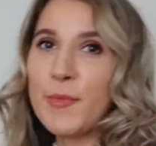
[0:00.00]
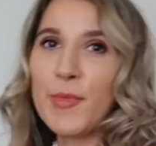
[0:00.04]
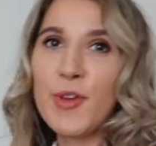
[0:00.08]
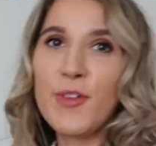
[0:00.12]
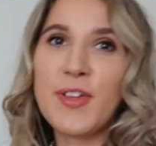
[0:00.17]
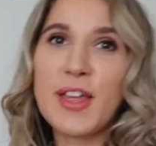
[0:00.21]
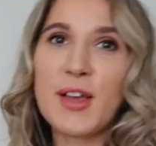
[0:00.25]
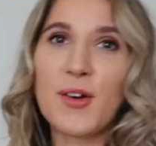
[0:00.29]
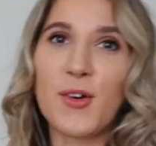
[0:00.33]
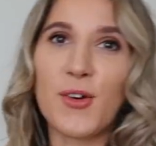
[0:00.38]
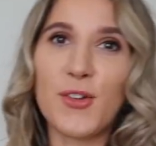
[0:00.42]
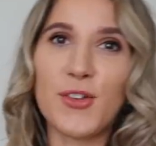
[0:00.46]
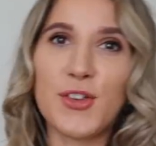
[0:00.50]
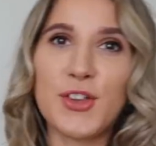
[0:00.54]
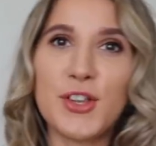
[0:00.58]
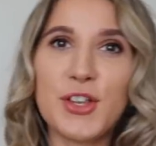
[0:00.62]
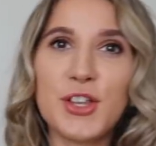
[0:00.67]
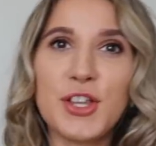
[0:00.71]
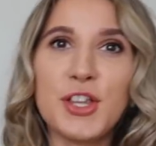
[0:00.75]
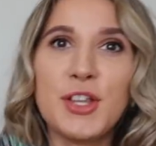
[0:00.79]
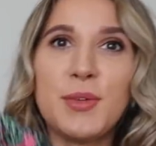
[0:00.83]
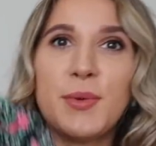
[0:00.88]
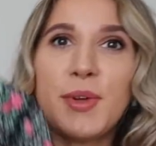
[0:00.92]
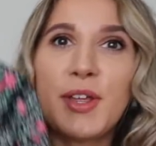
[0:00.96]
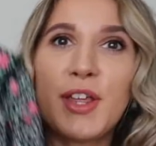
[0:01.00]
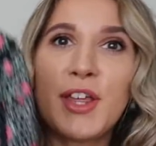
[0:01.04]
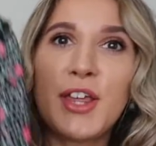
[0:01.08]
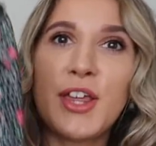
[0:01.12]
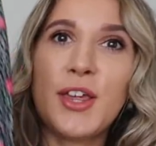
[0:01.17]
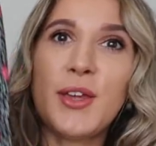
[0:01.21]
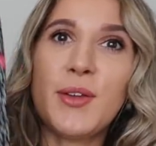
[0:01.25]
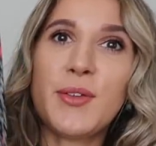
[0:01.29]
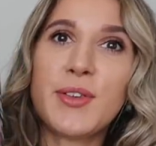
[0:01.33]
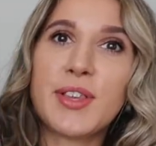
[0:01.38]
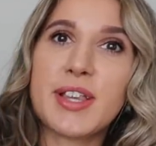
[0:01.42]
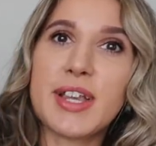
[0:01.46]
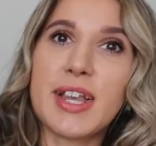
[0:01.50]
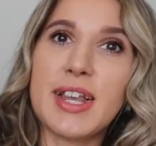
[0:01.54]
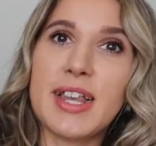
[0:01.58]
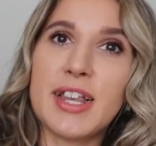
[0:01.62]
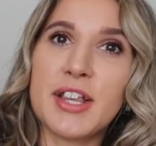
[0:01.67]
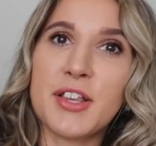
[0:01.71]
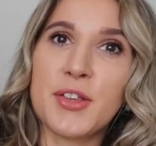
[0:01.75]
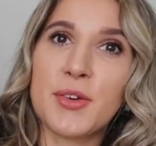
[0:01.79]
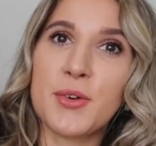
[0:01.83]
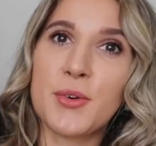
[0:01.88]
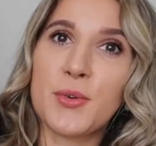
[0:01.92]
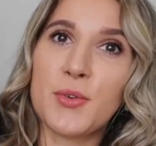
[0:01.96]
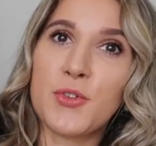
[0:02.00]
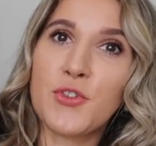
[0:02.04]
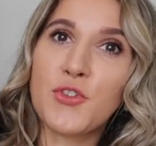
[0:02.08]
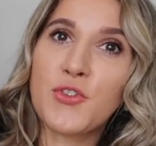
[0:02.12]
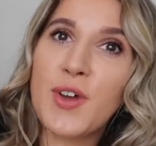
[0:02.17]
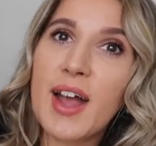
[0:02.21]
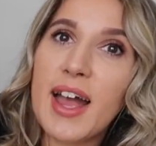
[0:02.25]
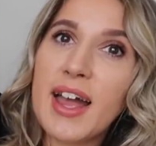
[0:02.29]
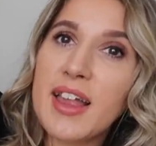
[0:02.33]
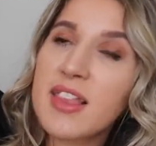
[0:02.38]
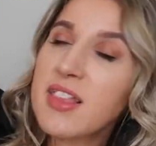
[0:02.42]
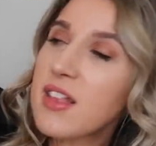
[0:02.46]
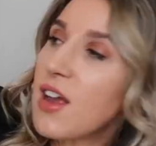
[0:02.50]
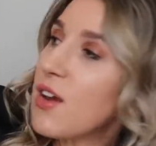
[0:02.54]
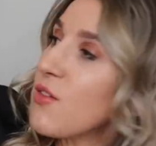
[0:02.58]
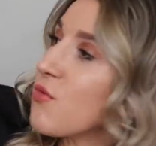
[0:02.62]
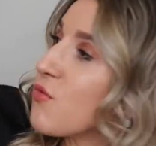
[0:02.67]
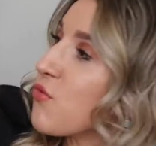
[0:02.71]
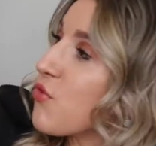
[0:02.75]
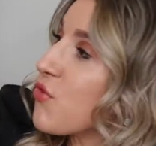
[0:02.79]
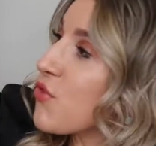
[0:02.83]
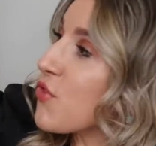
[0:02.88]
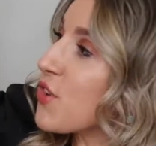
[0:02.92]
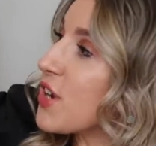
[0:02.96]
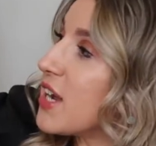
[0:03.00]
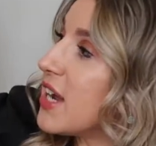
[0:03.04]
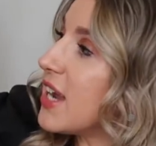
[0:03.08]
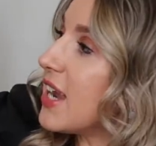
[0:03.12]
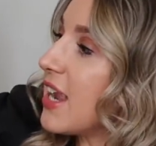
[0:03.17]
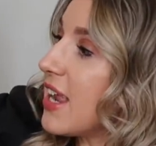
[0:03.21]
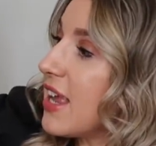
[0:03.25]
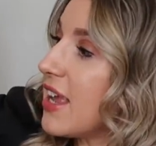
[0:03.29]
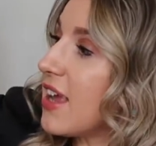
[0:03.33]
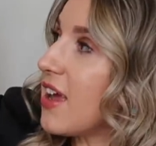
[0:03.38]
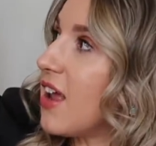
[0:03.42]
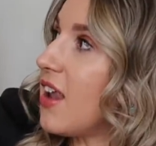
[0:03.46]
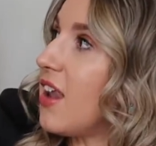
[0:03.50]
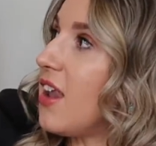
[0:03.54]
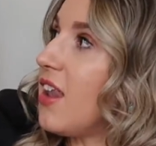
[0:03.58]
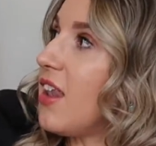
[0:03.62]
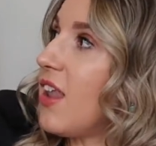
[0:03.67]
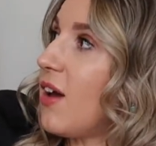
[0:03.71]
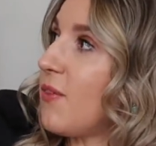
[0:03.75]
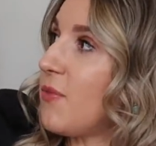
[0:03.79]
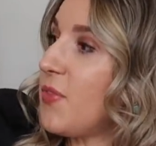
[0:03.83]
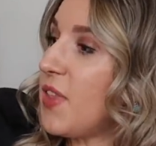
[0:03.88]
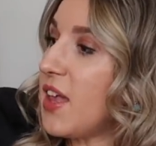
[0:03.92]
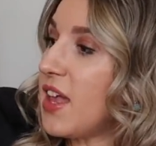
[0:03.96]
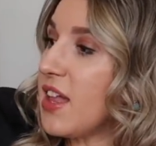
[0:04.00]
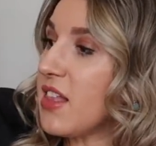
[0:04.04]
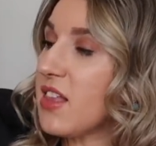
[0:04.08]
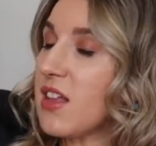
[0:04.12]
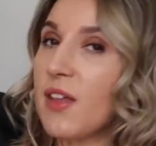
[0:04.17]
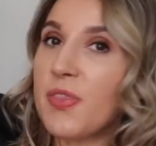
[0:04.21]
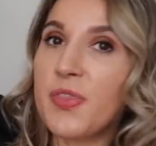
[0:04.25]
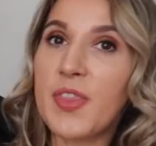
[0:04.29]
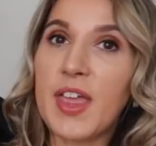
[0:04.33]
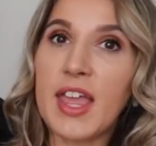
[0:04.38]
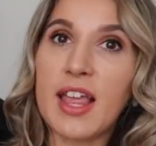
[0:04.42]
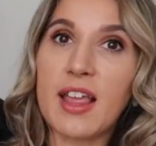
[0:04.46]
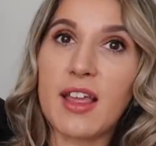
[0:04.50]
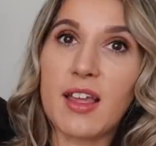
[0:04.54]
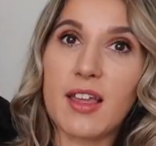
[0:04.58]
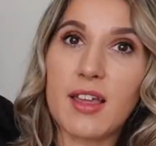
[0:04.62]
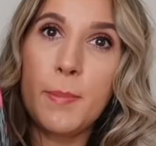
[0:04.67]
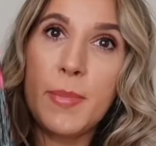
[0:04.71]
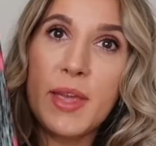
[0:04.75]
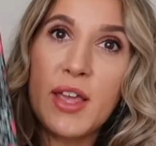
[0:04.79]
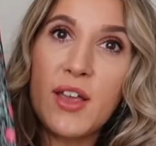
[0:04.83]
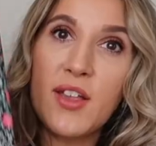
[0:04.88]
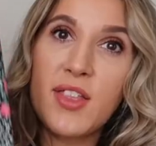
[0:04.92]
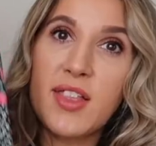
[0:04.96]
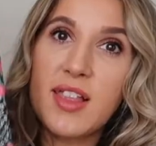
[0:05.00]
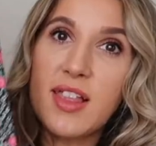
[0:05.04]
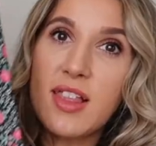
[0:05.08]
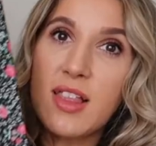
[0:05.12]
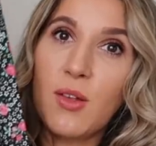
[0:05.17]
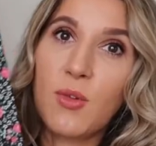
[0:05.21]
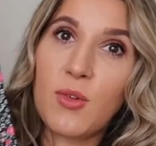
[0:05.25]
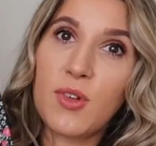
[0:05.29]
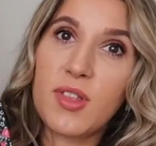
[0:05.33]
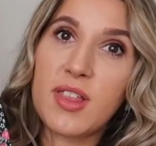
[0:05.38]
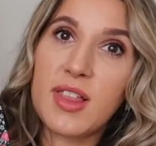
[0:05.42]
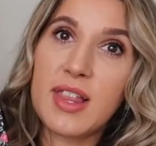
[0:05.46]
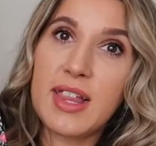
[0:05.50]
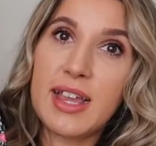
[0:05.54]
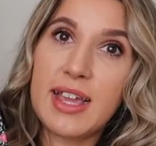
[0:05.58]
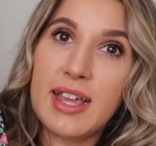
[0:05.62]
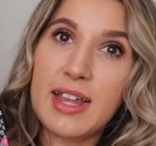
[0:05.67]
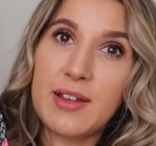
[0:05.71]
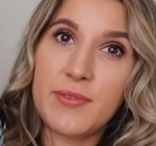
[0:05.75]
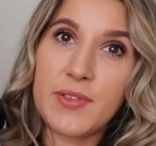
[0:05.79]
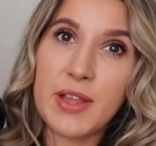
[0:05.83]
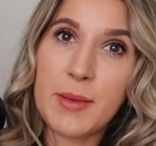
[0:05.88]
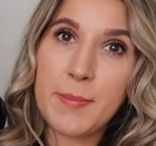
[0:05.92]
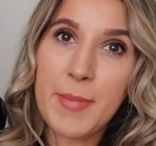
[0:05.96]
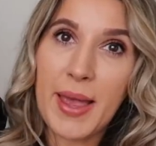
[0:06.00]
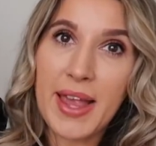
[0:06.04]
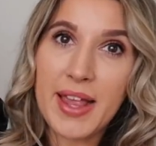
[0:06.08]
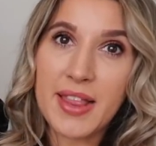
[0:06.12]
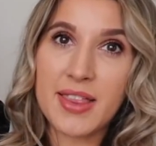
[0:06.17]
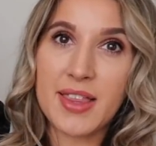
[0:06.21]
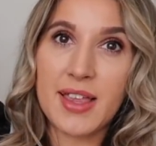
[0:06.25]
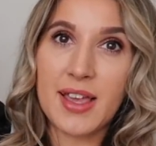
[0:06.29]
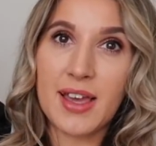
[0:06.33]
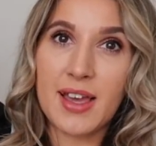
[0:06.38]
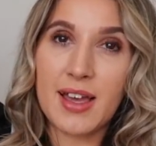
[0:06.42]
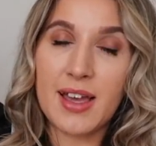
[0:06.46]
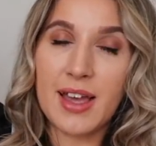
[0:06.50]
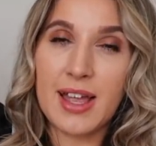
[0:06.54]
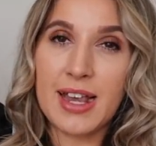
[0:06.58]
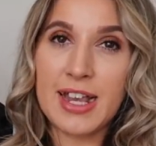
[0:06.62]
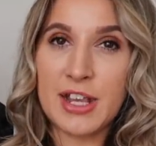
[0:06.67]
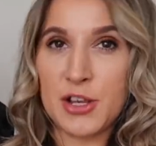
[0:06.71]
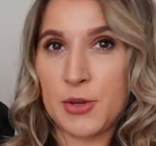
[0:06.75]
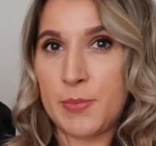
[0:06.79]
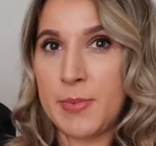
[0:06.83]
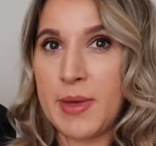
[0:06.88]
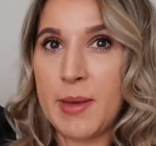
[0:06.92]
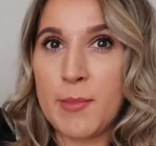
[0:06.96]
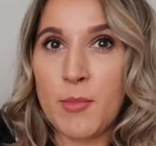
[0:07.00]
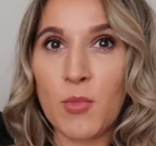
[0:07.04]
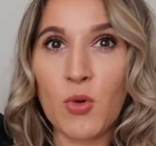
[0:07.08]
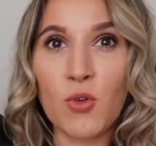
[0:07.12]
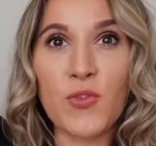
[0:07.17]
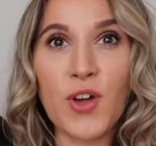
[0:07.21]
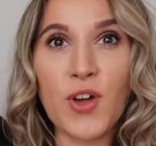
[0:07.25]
Moving on to a cute little dress. I really love this. I think because it's long sleeved, it makes it a little bit more